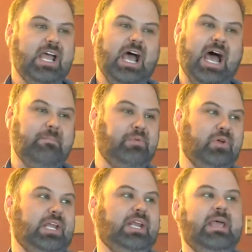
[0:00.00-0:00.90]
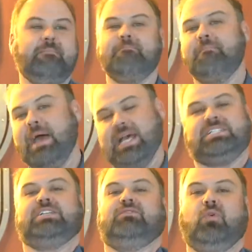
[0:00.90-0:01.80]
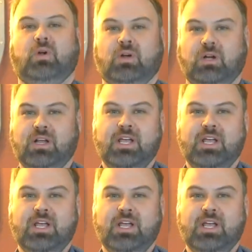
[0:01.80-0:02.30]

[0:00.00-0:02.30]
I put in a massive order.